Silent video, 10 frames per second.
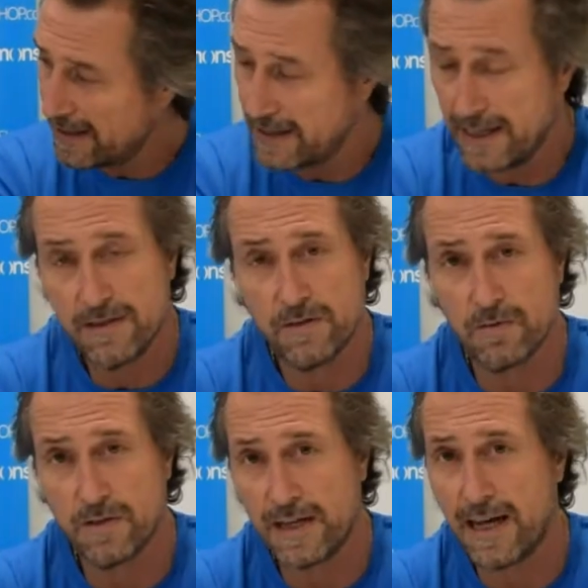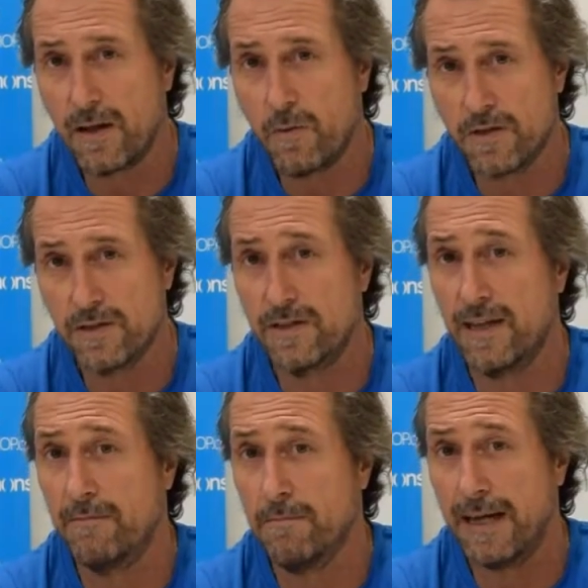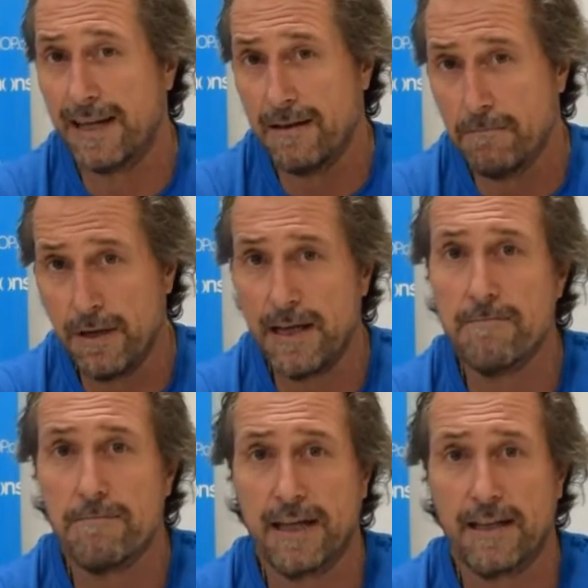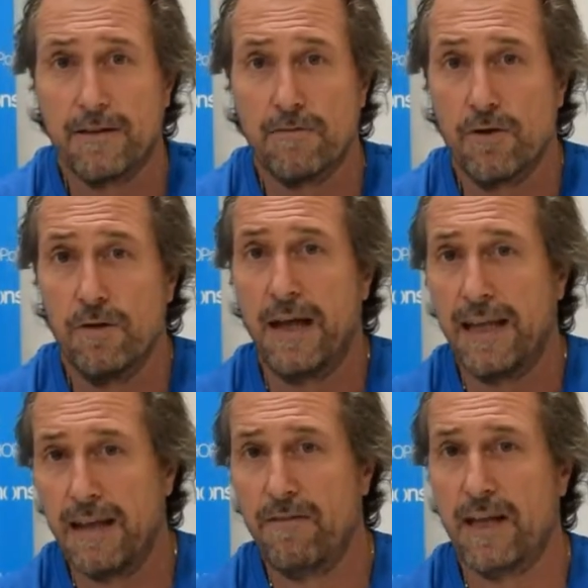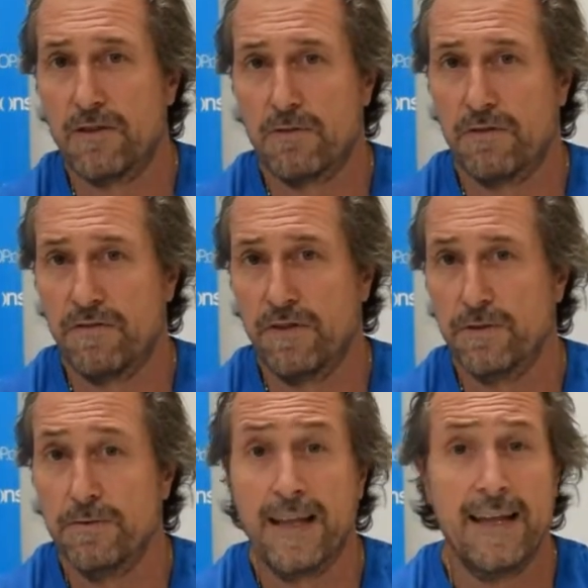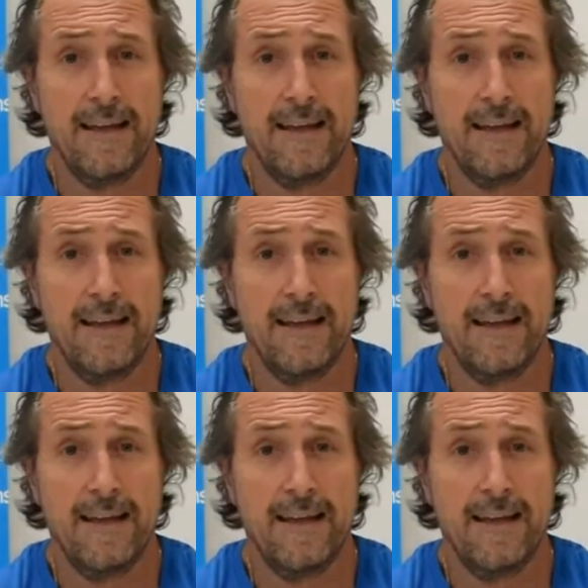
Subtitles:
these sorts of color washes can make a big impact into the room and give you that sort of feel.